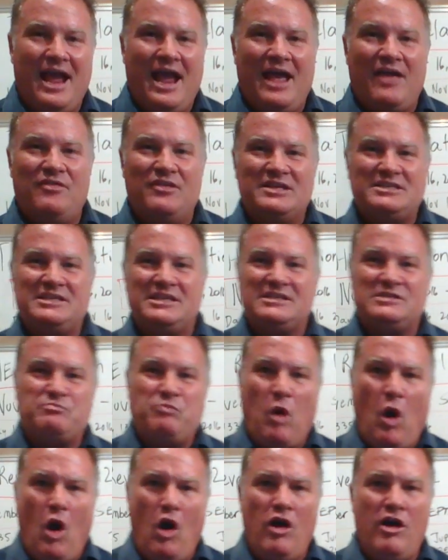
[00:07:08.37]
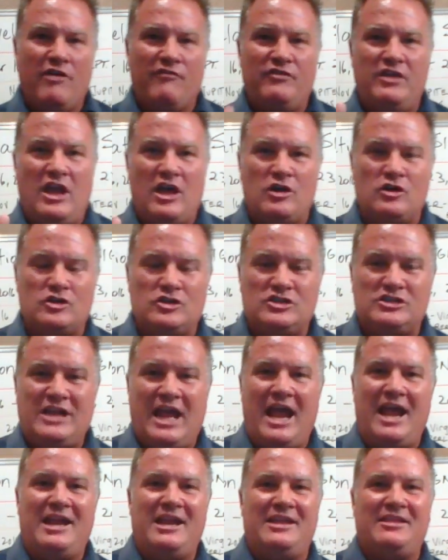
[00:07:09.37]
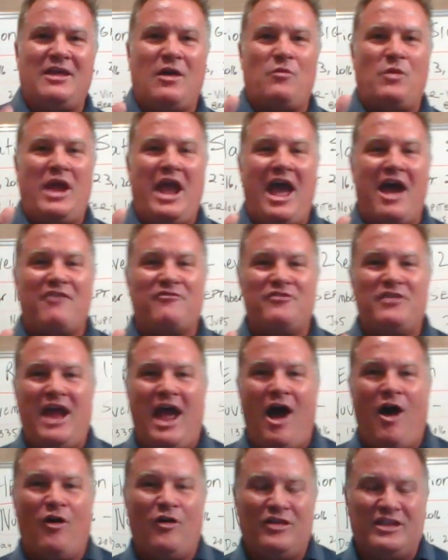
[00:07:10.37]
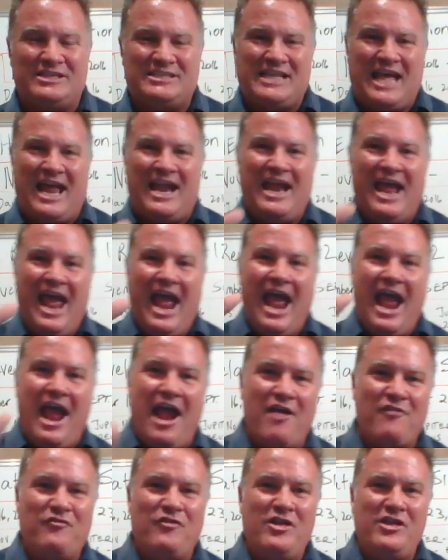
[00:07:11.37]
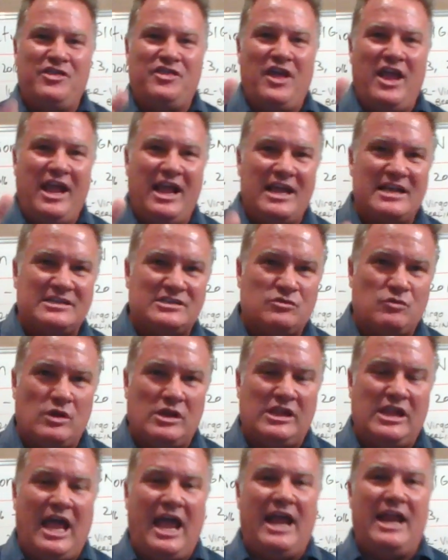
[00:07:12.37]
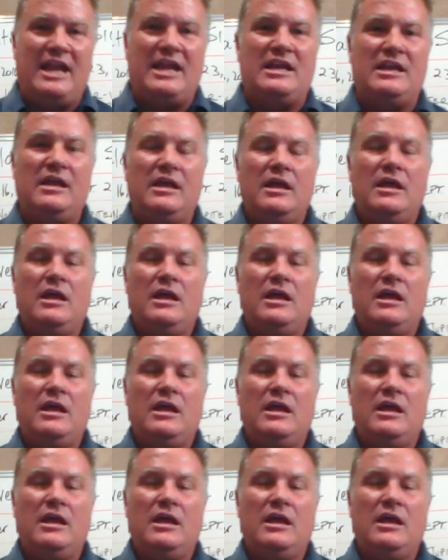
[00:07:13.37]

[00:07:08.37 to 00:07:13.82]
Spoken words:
And this is part of the understanding that we have now, is that everything is related